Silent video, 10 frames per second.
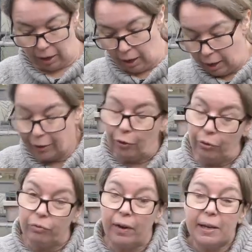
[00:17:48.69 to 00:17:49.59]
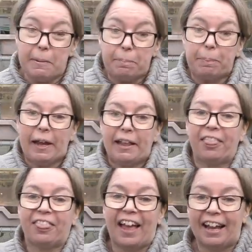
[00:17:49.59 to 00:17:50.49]
a great big
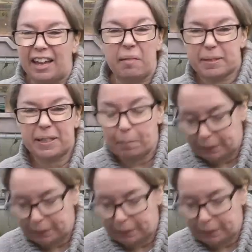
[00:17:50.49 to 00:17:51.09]
thank you. I'm stopping